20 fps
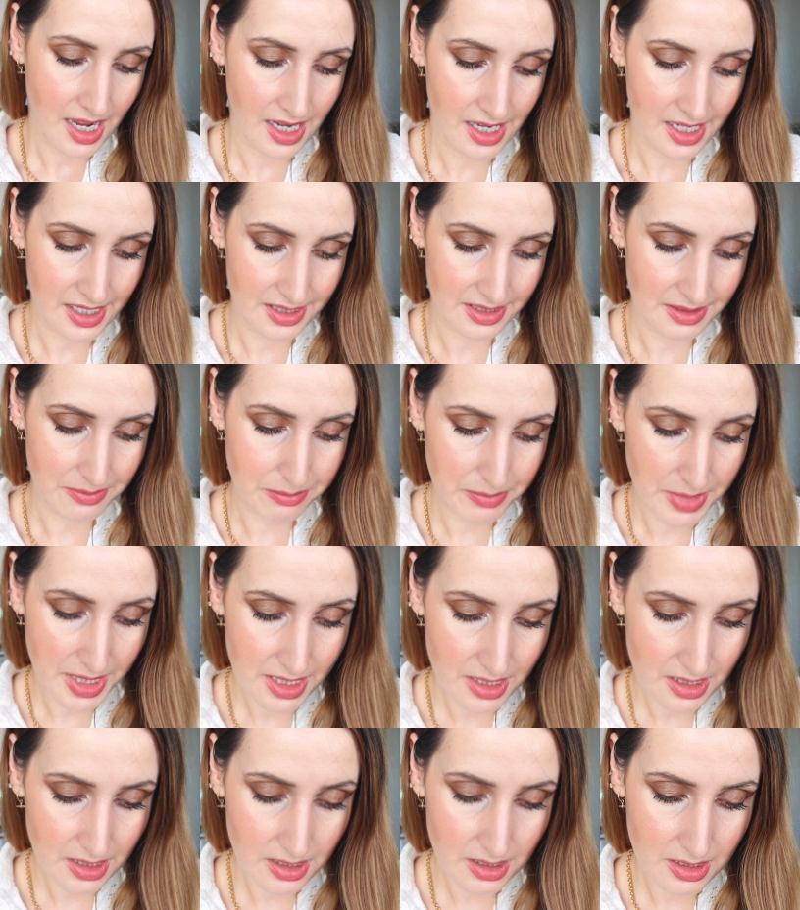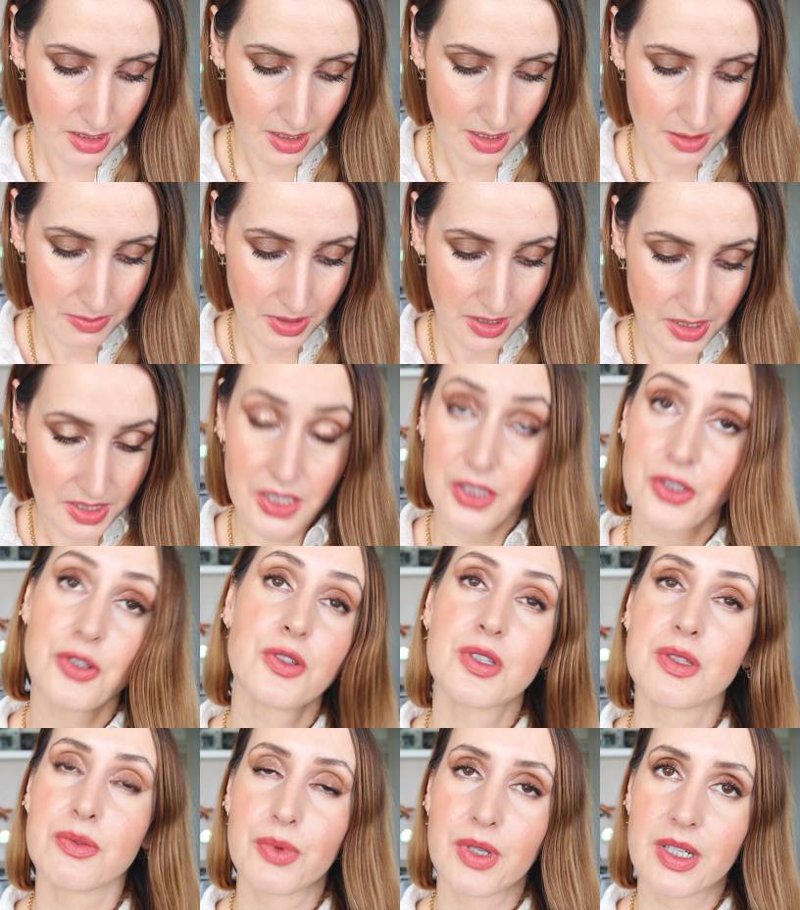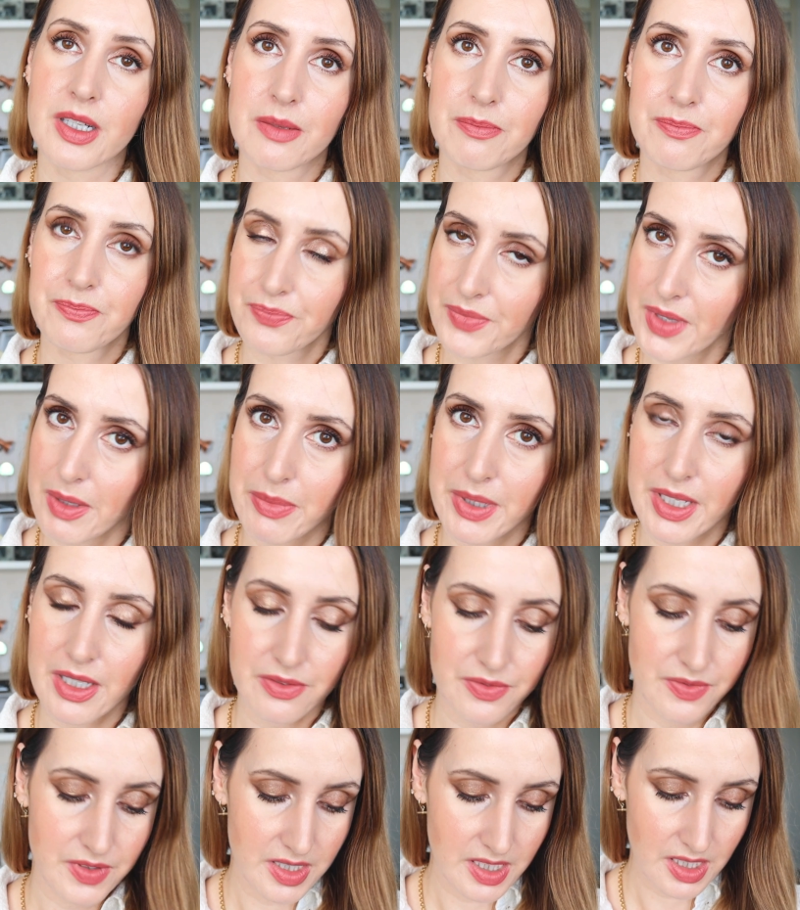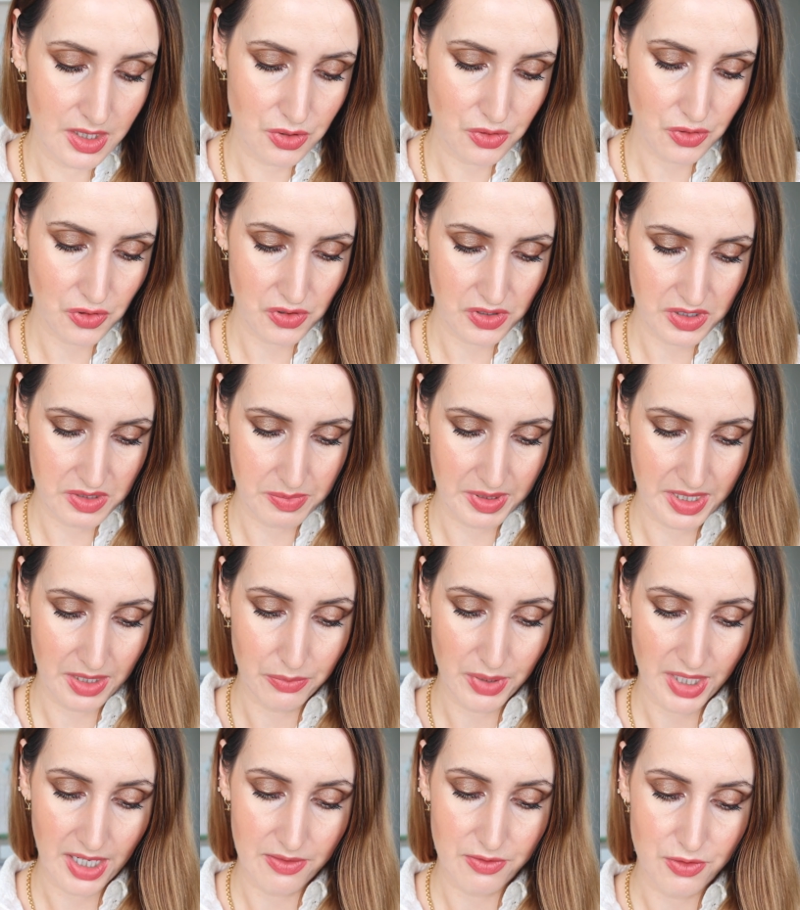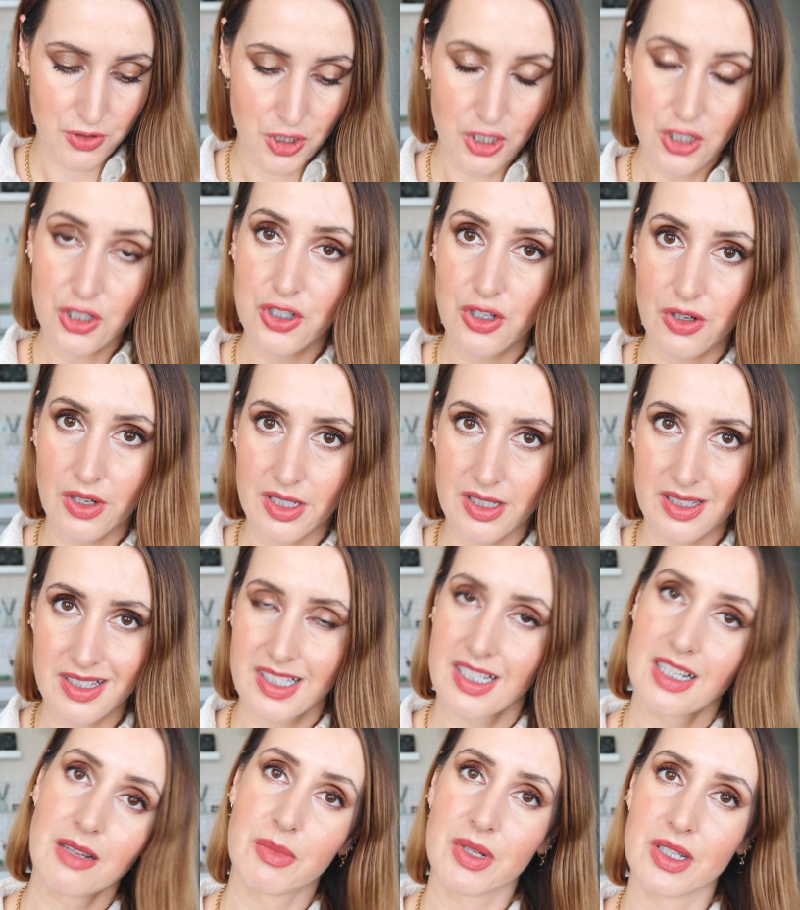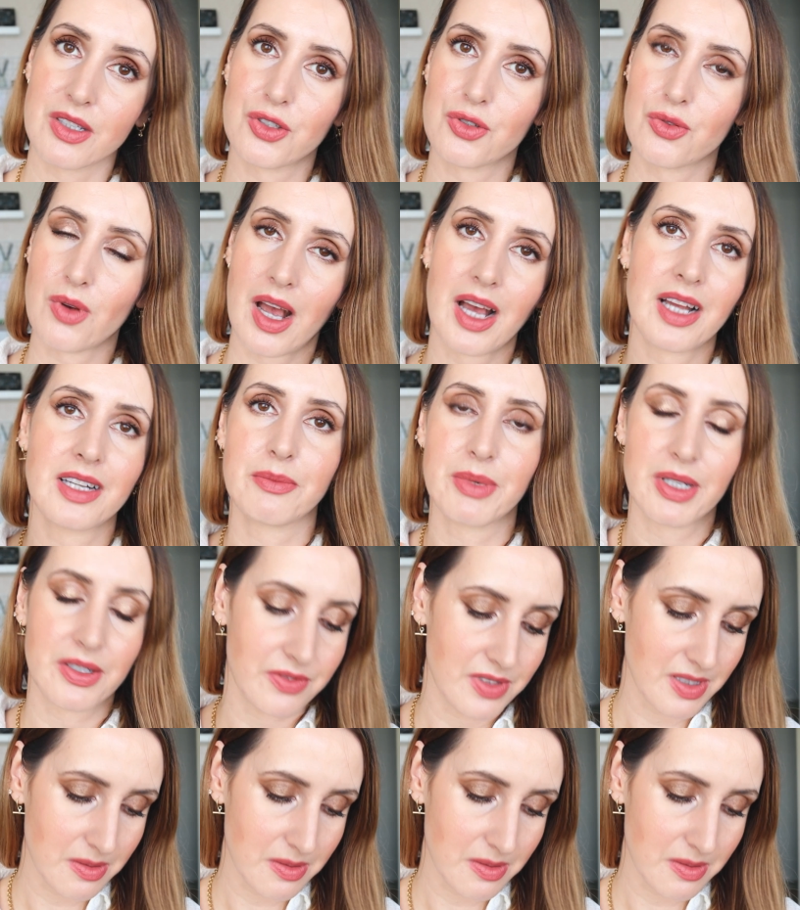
The middle continues with a bit of citrus, but then we have ginger and cinnamon to add a bit